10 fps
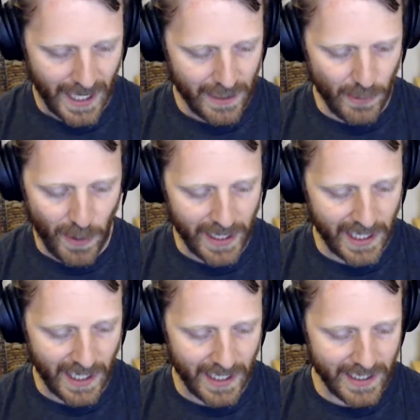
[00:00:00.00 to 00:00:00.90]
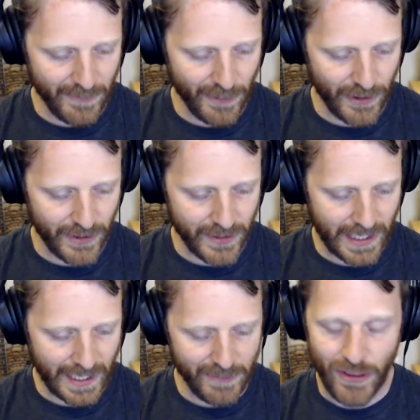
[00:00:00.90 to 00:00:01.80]
I don't know why I
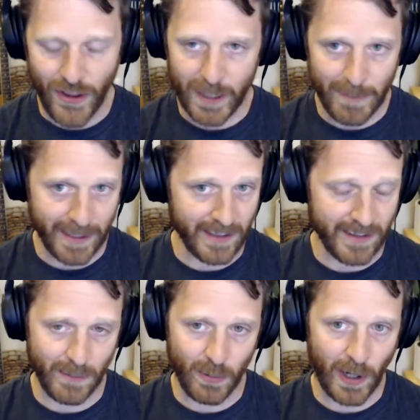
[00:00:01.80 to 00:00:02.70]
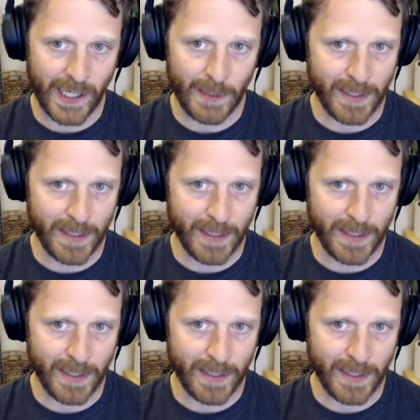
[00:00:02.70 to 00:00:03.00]
never, I haven't thought about this in a while,